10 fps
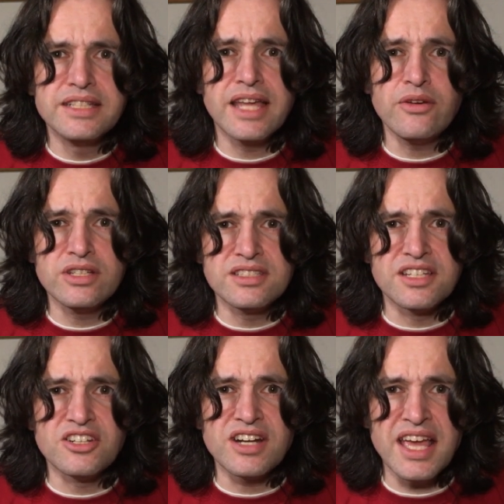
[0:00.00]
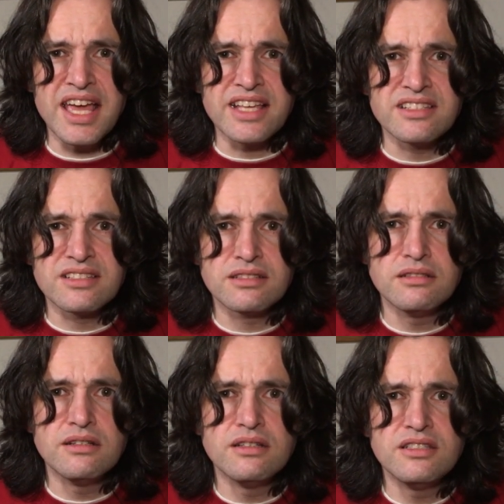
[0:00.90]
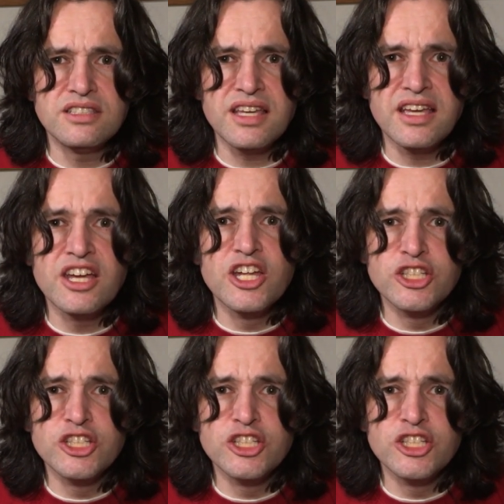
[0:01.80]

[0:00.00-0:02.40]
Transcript: Now consider S Say